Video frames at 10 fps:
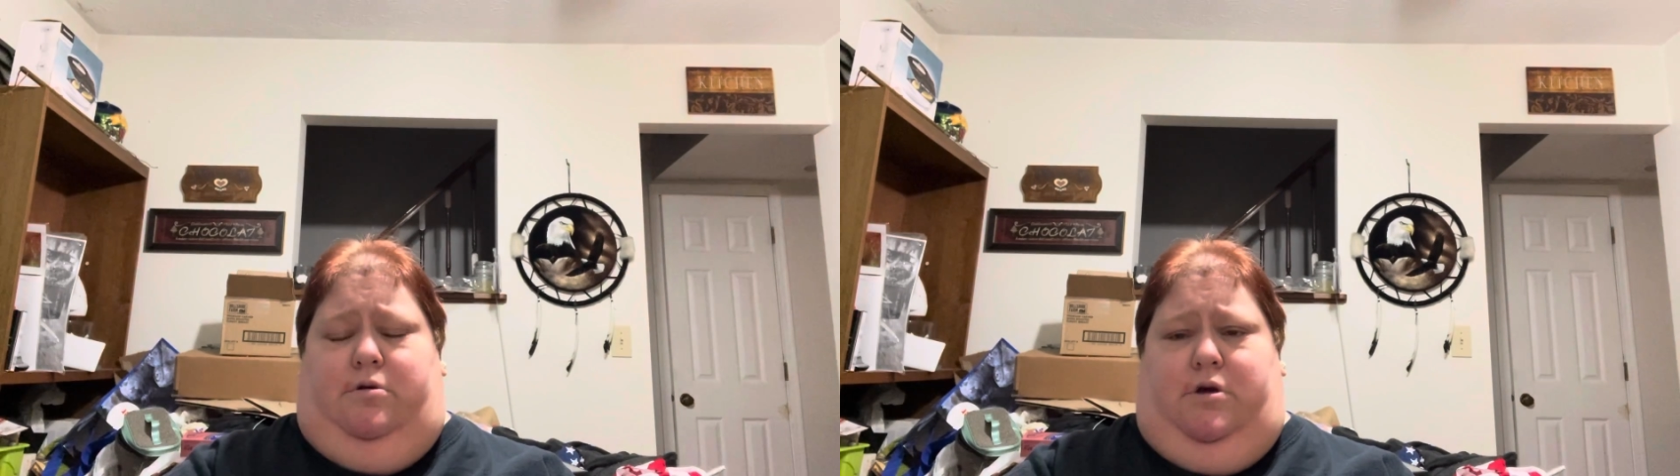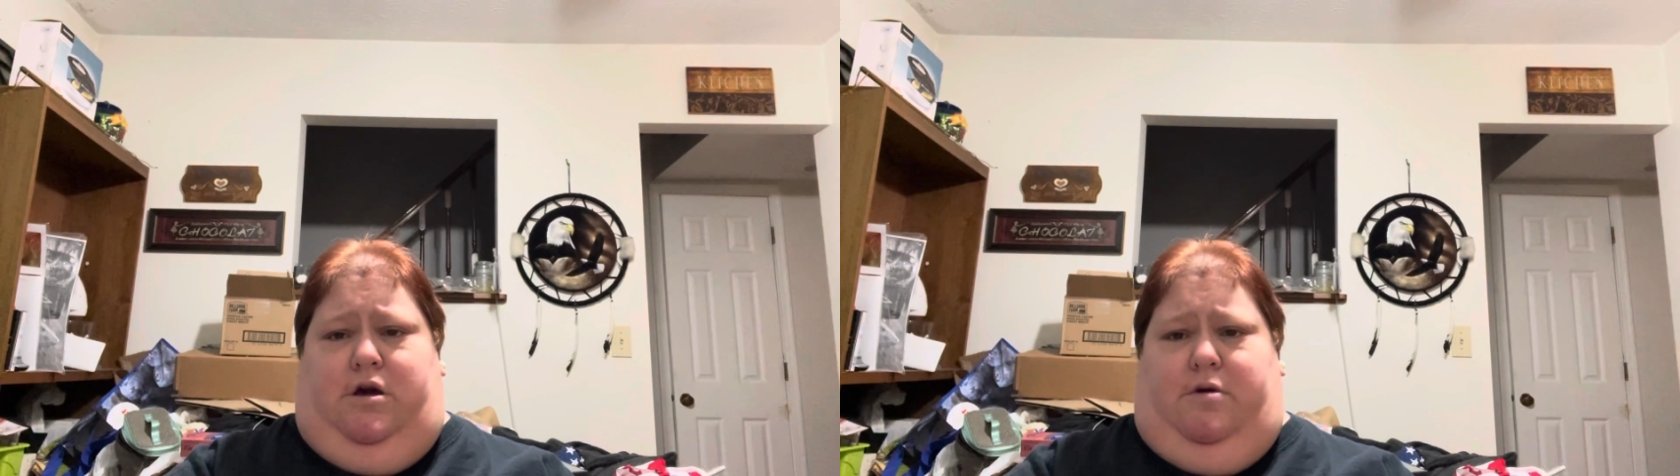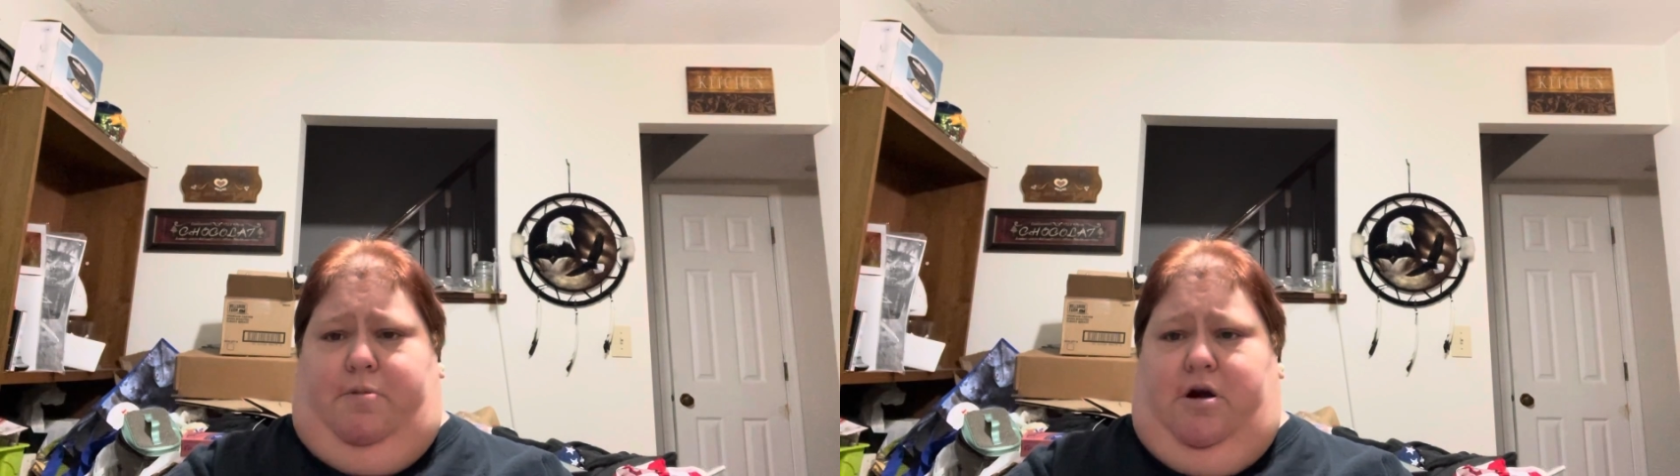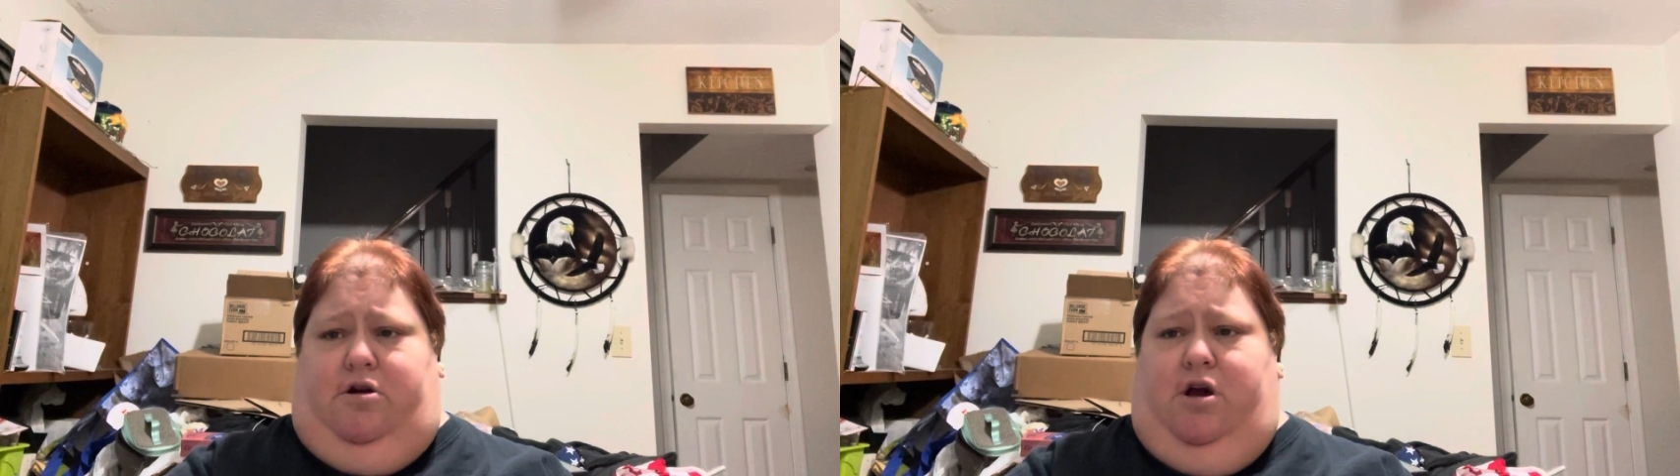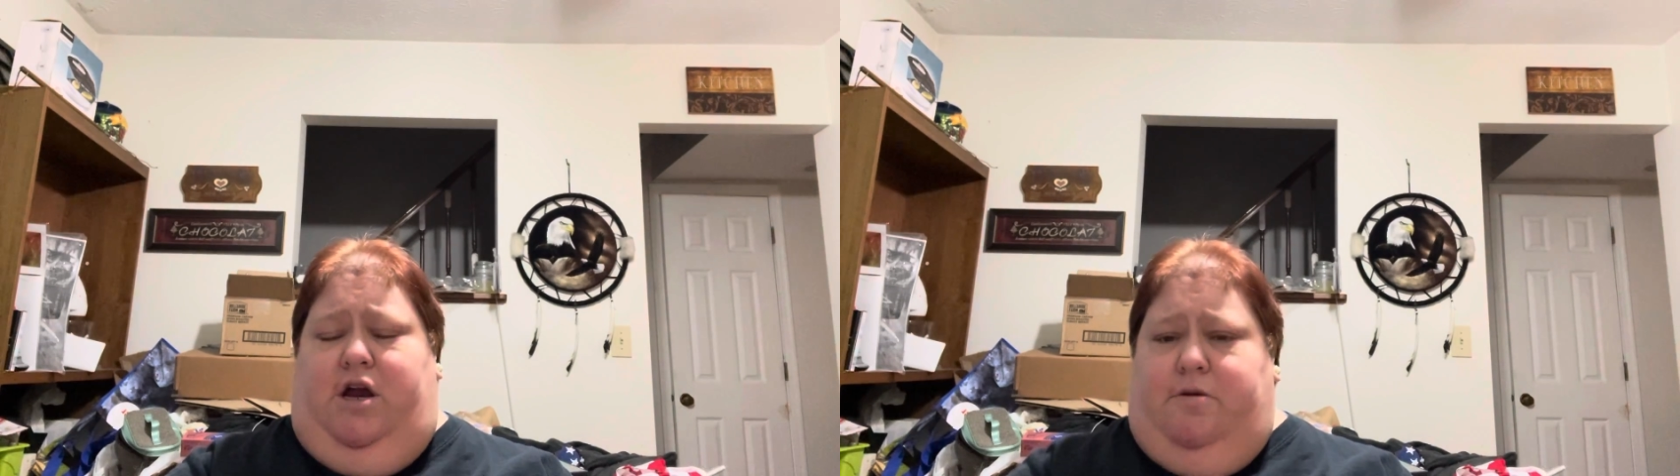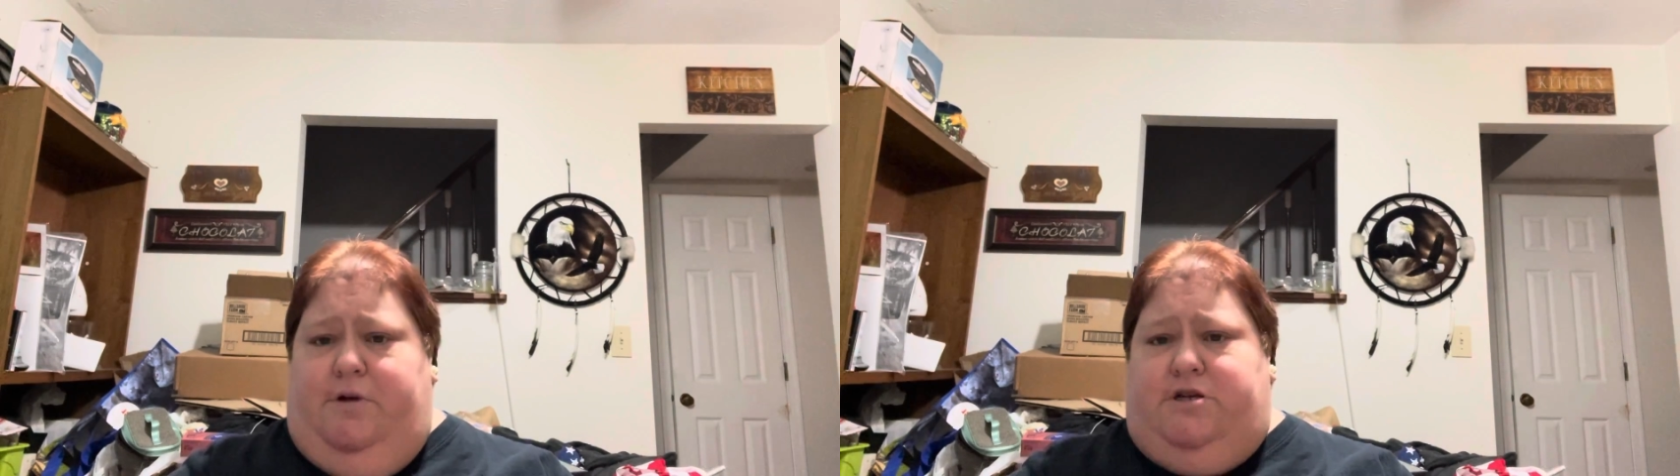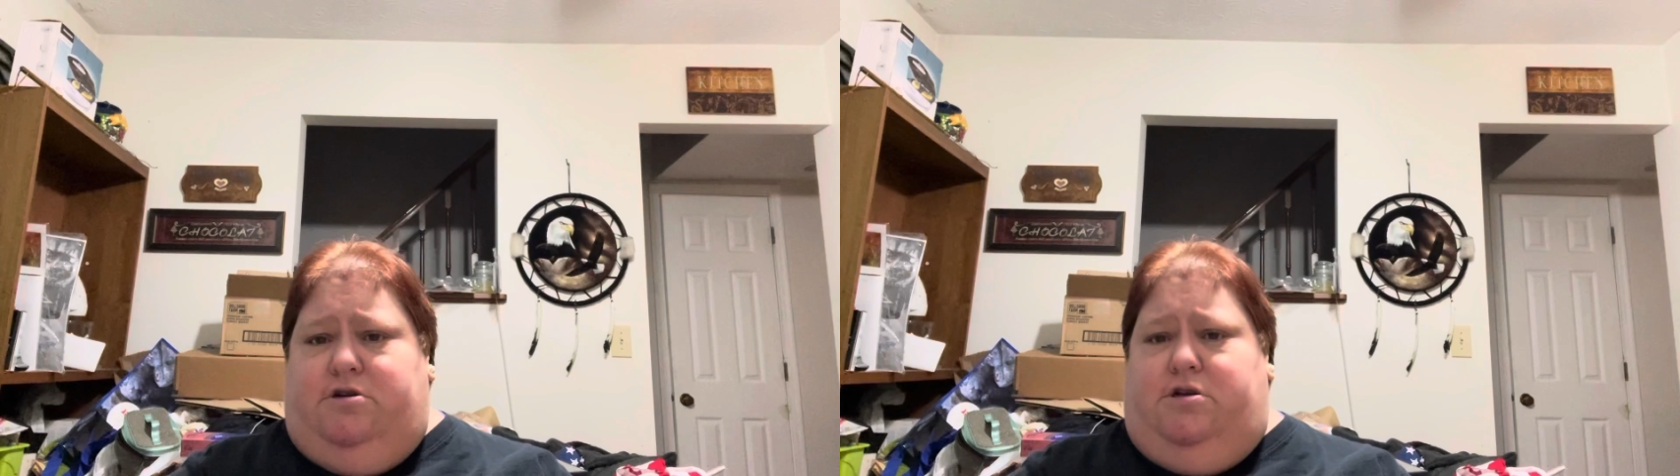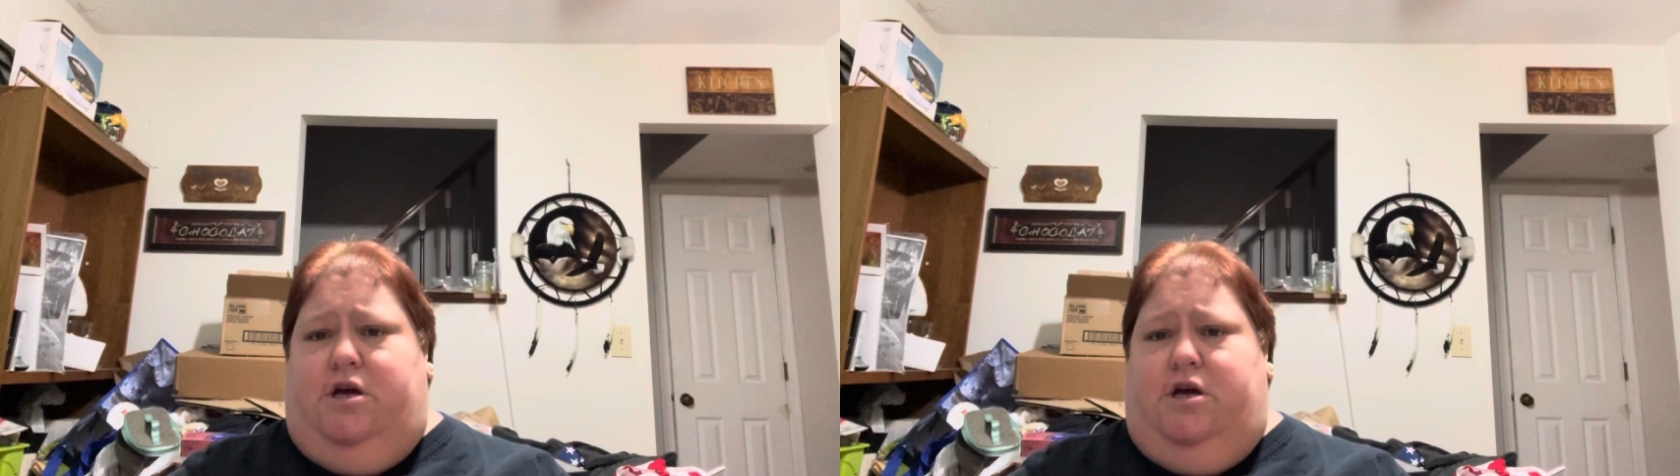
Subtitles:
Ichabod Crane and Mr.